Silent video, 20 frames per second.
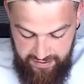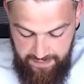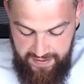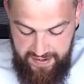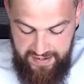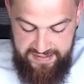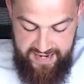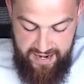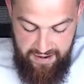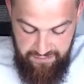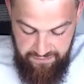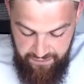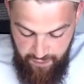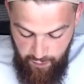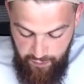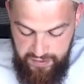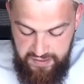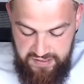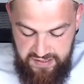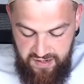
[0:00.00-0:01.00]
that is not
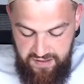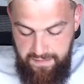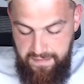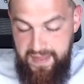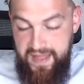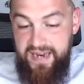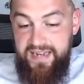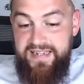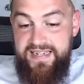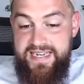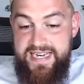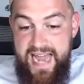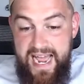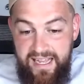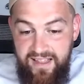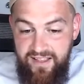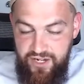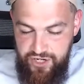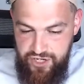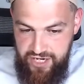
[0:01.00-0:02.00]
focused on them, that is
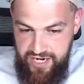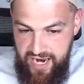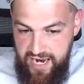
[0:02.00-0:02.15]
negligent